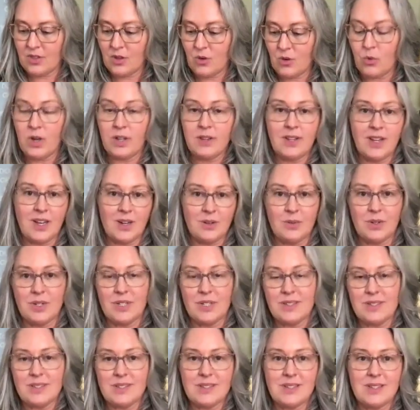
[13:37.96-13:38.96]
the one that
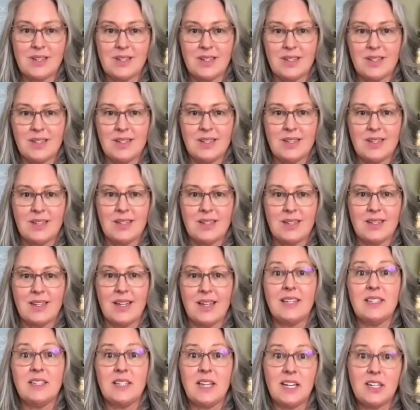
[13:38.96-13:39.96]
was
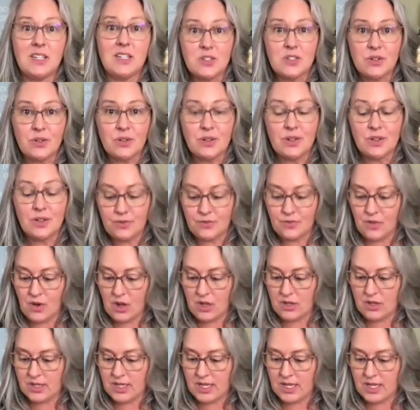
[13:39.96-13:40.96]
in danger of
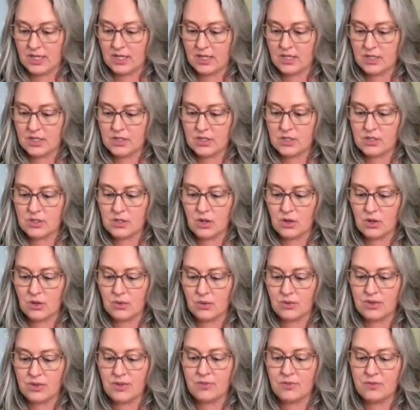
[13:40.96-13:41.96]
falling.
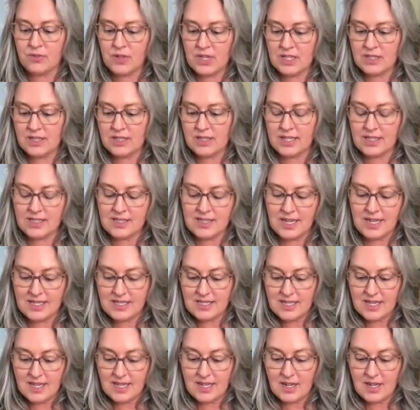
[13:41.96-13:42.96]
So the feelings I
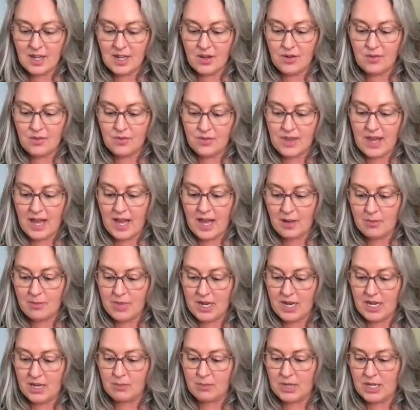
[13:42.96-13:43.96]
said of that
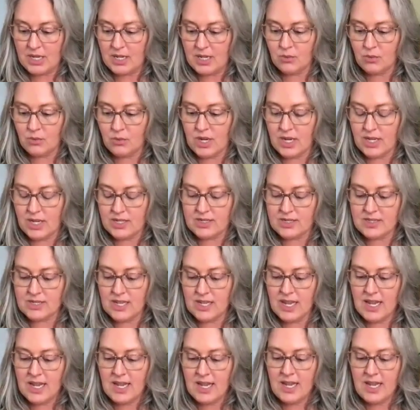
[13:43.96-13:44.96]
baby
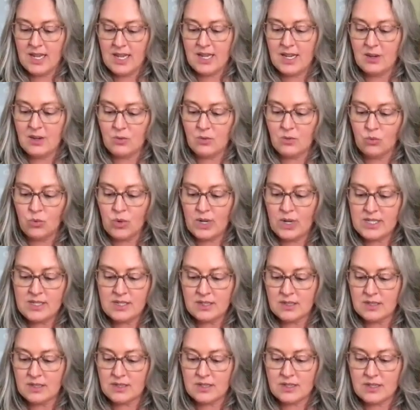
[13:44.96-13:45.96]
was it
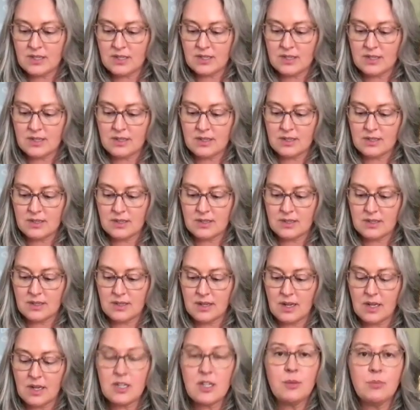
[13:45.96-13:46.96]
wasn't
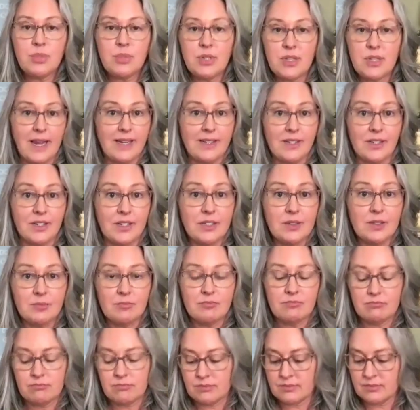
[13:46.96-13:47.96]
a complainer.